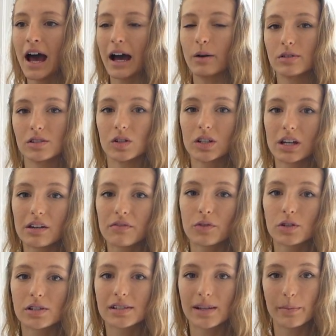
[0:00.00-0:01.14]
I was looking
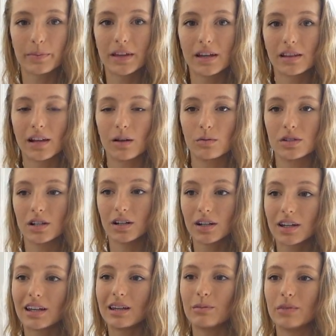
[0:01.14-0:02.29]
for something that was gonna
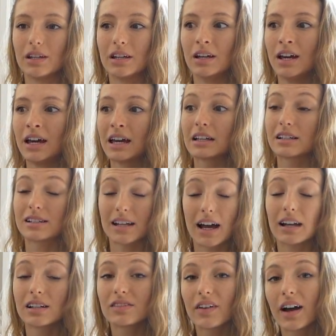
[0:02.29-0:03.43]
keep me
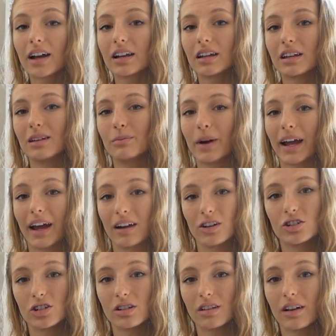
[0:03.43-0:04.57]
satisfied and keep my
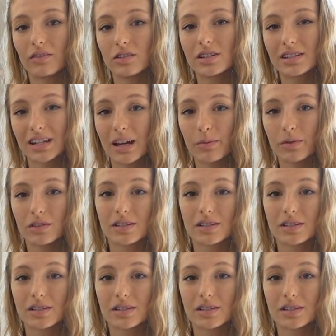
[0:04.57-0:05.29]
energy level stable.